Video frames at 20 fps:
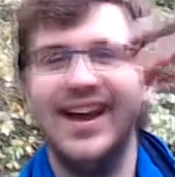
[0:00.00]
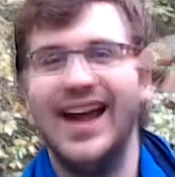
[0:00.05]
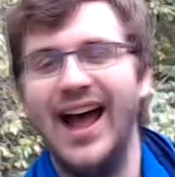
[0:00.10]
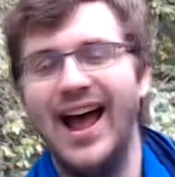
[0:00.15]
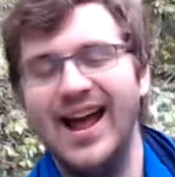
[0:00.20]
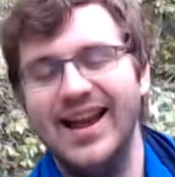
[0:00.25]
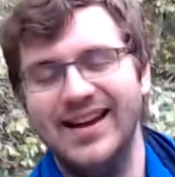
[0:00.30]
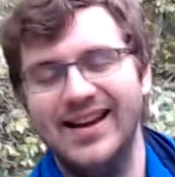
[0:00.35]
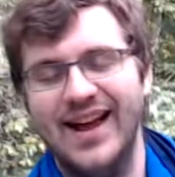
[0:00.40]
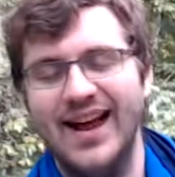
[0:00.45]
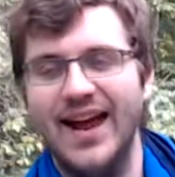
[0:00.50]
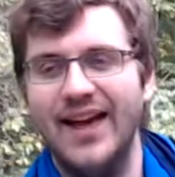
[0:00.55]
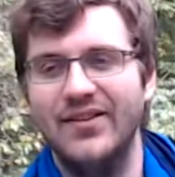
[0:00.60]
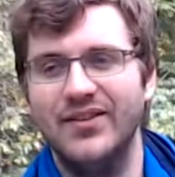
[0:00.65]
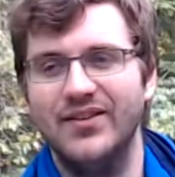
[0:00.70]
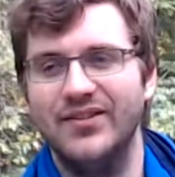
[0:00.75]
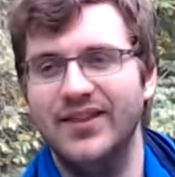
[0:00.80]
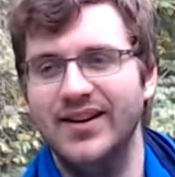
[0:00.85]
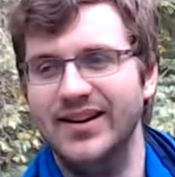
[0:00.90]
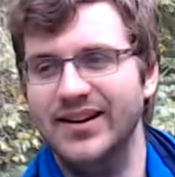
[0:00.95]
I, I have
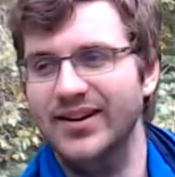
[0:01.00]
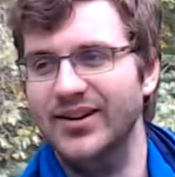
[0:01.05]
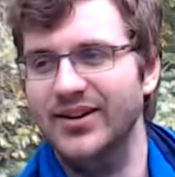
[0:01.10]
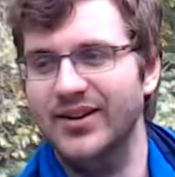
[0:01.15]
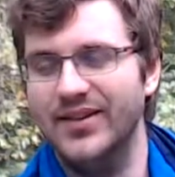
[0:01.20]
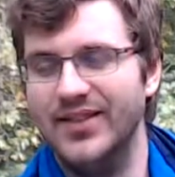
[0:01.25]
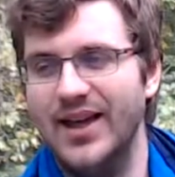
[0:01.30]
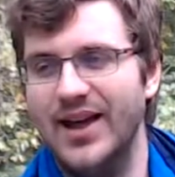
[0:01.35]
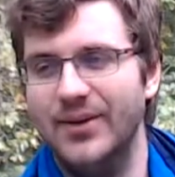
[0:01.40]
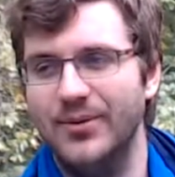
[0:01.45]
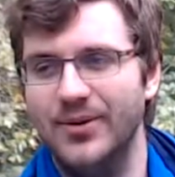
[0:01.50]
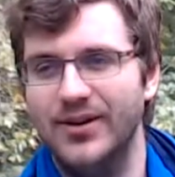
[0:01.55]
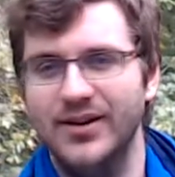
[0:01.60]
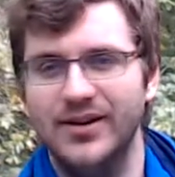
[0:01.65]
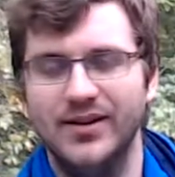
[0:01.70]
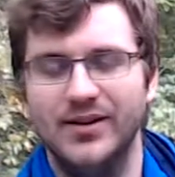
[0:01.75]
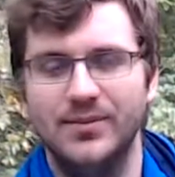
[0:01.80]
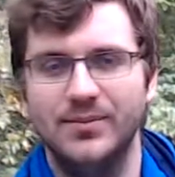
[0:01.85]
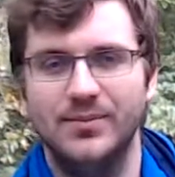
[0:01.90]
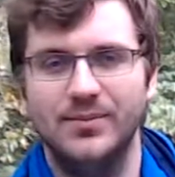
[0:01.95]
a video on that
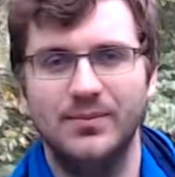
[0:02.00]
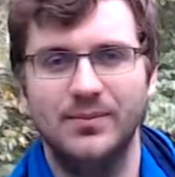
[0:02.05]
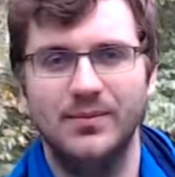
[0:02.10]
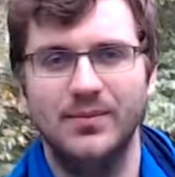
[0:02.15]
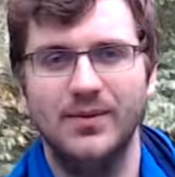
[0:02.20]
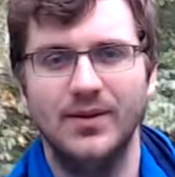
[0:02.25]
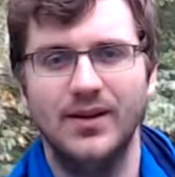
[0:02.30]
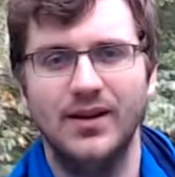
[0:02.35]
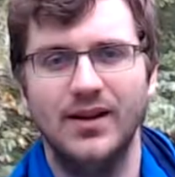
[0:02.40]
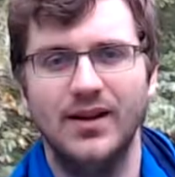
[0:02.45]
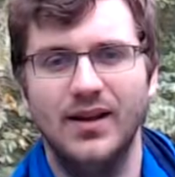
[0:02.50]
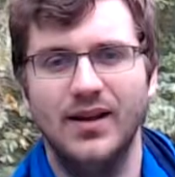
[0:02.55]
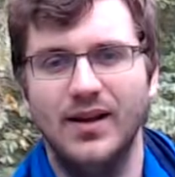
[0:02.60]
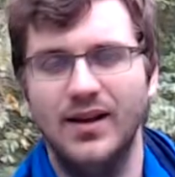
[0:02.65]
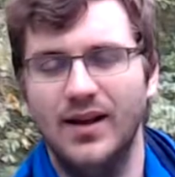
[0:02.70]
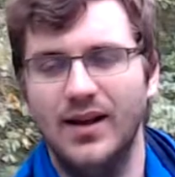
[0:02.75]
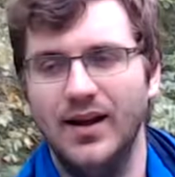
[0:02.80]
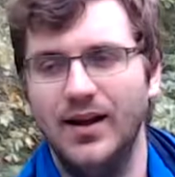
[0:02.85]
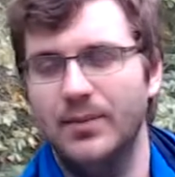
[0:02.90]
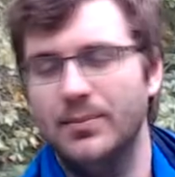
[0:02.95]
one. I'll,
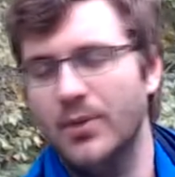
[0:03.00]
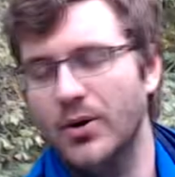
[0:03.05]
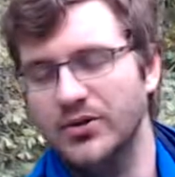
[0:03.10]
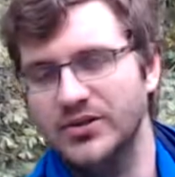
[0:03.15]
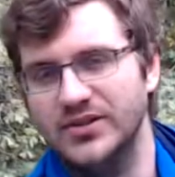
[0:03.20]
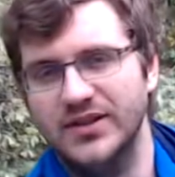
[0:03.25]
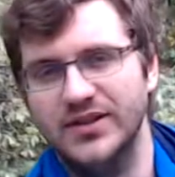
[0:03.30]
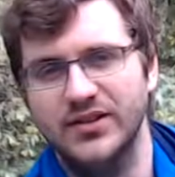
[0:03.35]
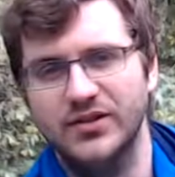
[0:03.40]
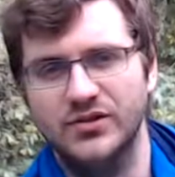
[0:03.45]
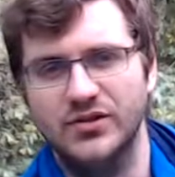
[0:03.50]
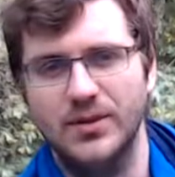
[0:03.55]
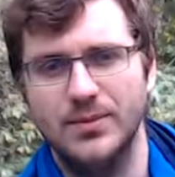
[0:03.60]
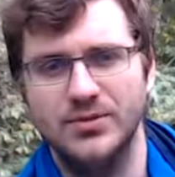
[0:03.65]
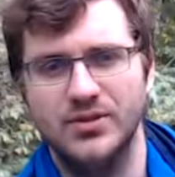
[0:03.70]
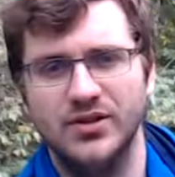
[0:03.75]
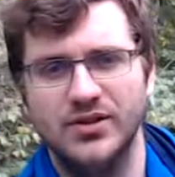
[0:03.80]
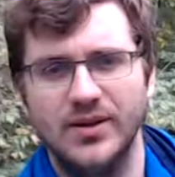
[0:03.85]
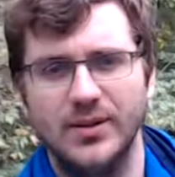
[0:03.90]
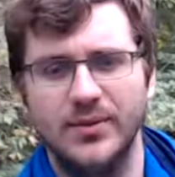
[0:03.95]
I'll post in the
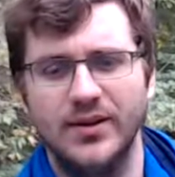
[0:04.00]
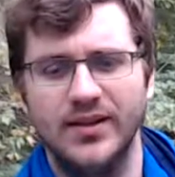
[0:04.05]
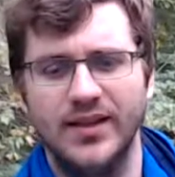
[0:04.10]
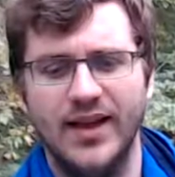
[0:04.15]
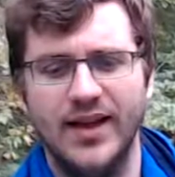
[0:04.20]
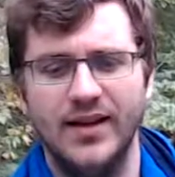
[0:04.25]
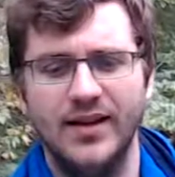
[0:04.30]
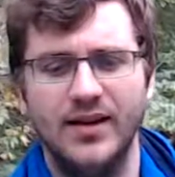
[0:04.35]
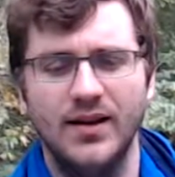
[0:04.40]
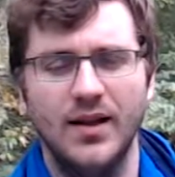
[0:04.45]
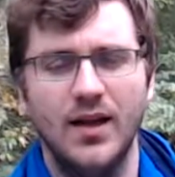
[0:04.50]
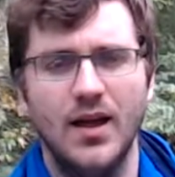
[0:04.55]
description or something like that.